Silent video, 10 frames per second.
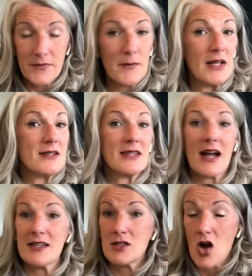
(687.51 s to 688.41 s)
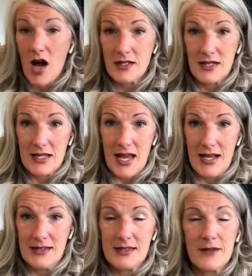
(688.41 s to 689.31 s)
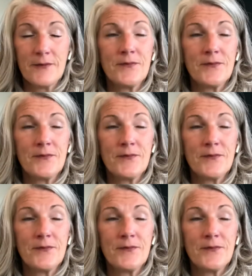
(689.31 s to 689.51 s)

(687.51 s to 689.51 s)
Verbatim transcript: because that is not the case.